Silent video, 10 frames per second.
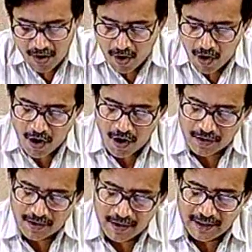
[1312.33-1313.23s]
or
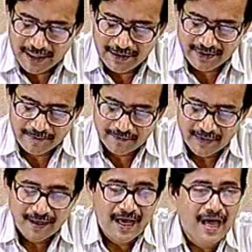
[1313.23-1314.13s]
even
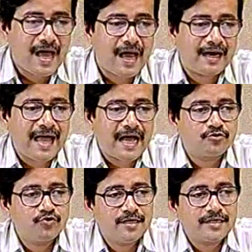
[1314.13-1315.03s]
an
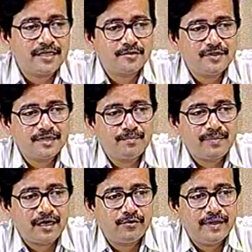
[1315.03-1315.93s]
actual transmission
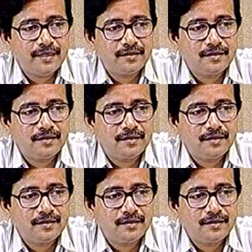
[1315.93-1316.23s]
bandwidth,